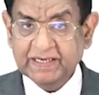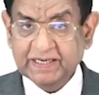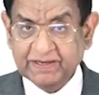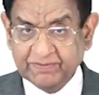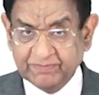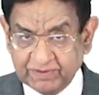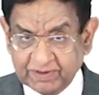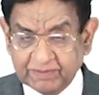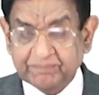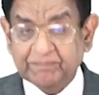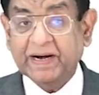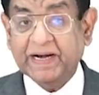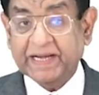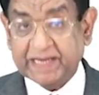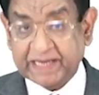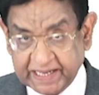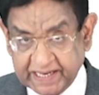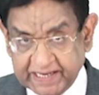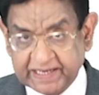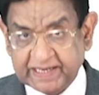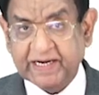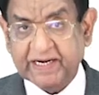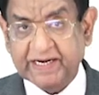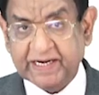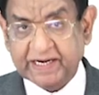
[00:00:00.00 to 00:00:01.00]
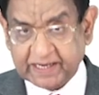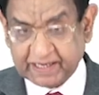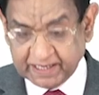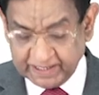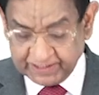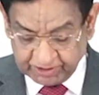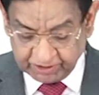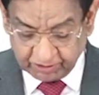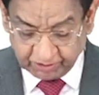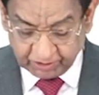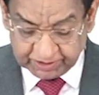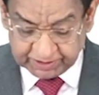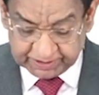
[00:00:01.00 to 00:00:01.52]
bacterial
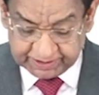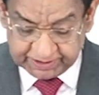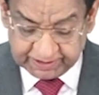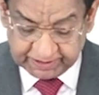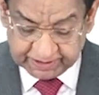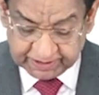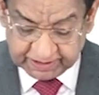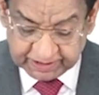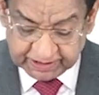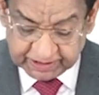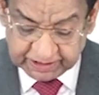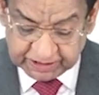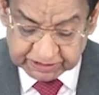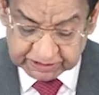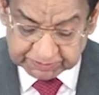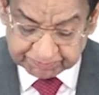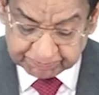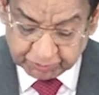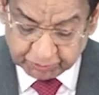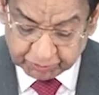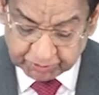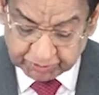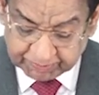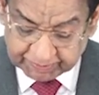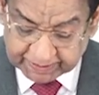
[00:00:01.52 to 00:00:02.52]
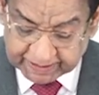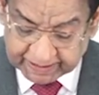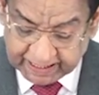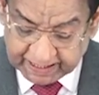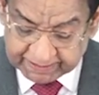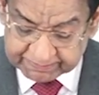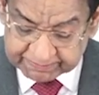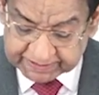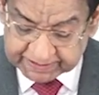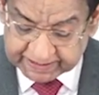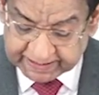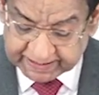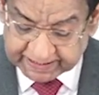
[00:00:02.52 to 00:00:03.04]
etiology. Sputum, gram
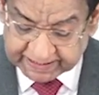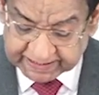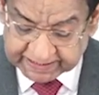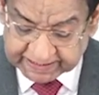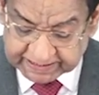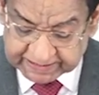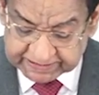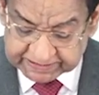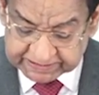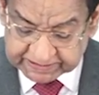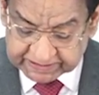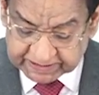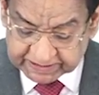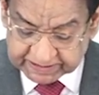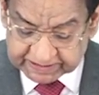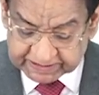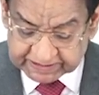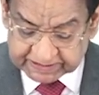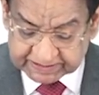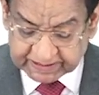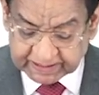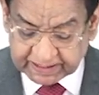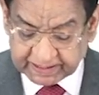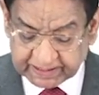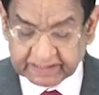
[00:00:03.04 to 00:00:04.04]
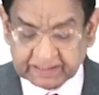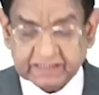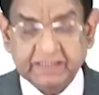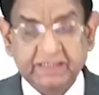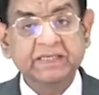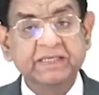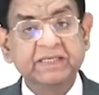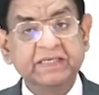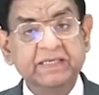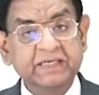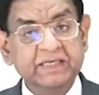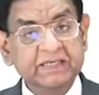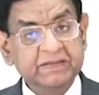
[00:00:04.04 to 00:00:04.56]
stain and culture is the
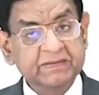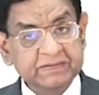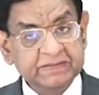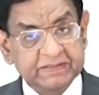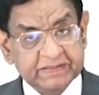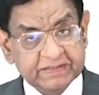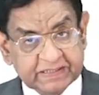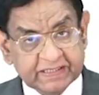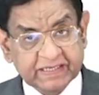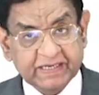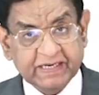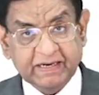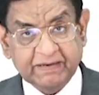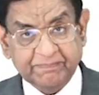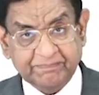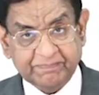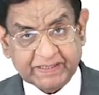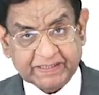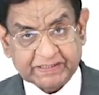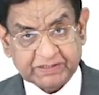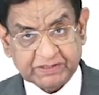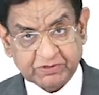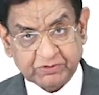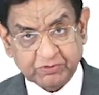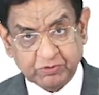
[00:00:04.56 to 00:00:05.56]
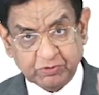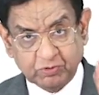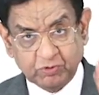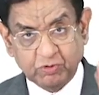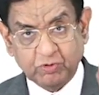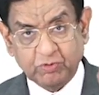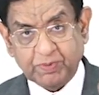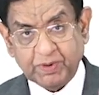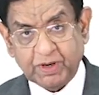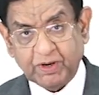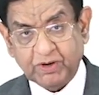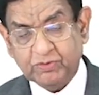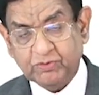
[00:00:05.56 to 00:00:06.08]
single best to know
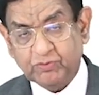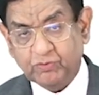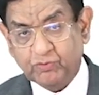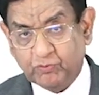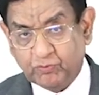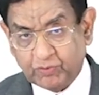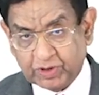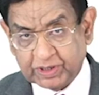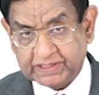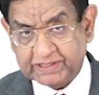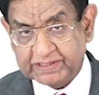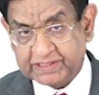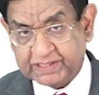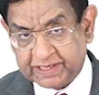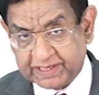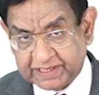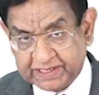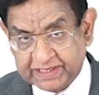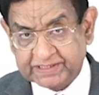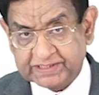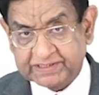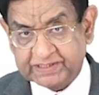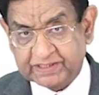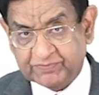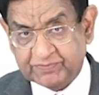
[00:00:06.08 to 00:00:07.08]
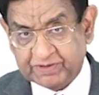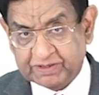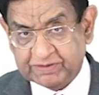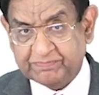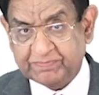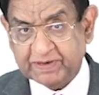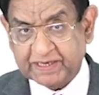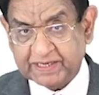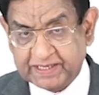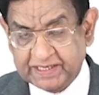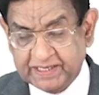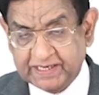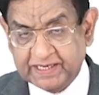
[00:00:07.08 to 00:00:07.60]
about what is the reason, which
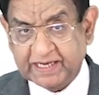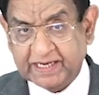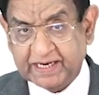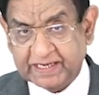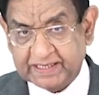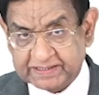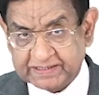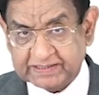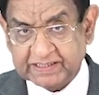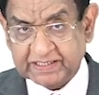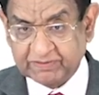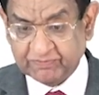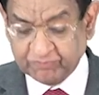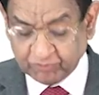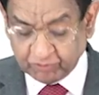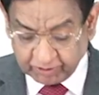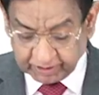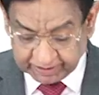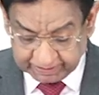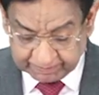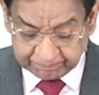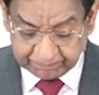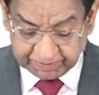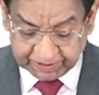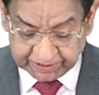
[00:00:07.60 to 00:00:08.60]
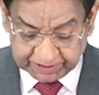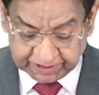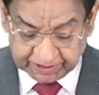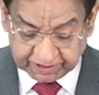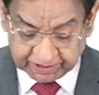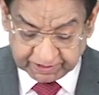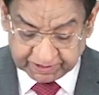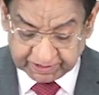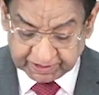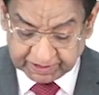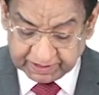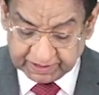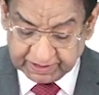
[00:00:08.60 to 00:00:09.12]
bacteria is involved in
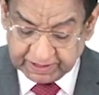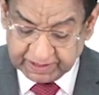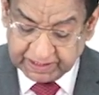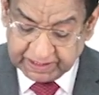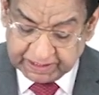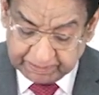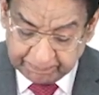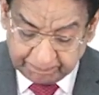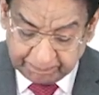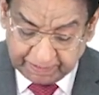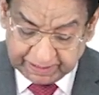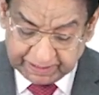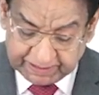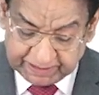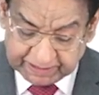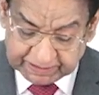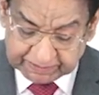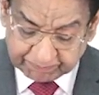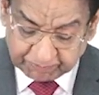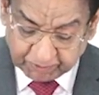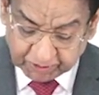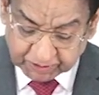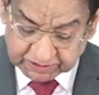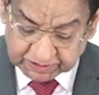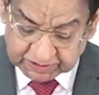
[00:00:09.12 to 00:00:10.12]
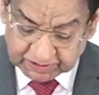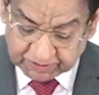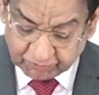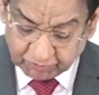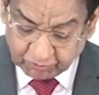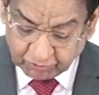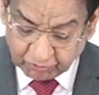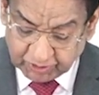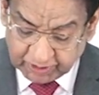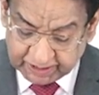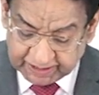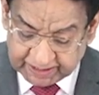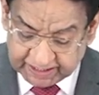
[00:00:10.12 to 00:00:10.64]
particular. But it is positive
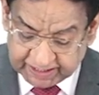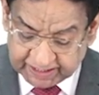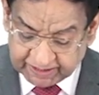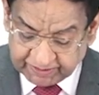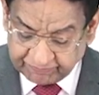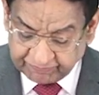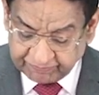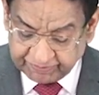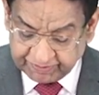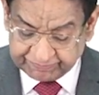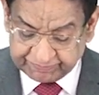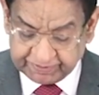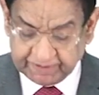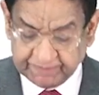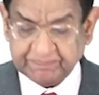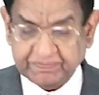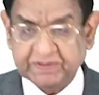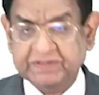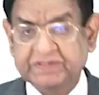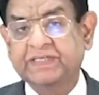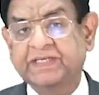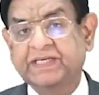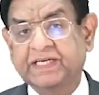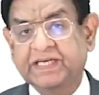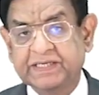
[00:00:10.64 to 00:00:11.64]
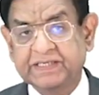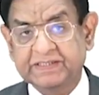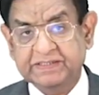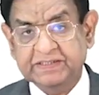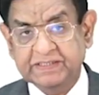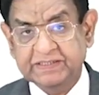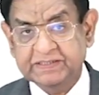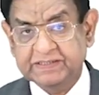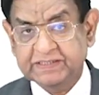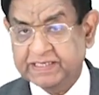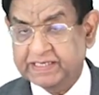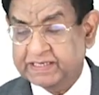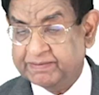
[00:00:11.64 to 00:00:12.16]
only in 50%
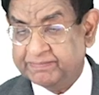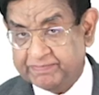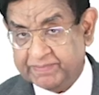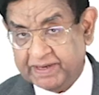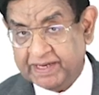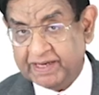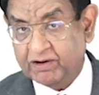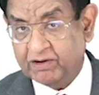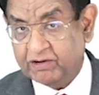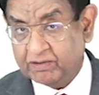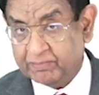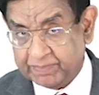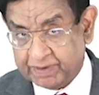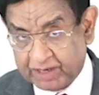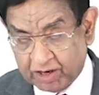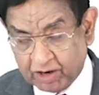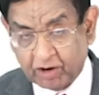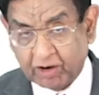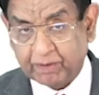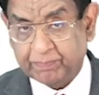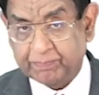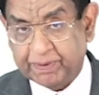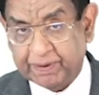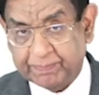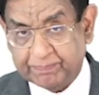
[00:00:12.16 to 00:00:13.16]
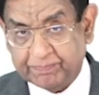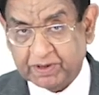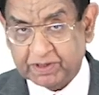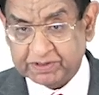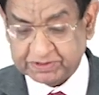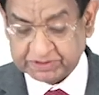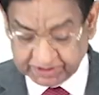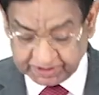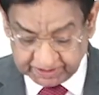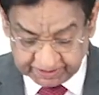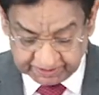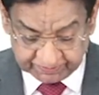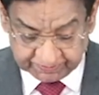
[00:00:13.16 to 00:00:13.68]
cases. It may or may not be positive.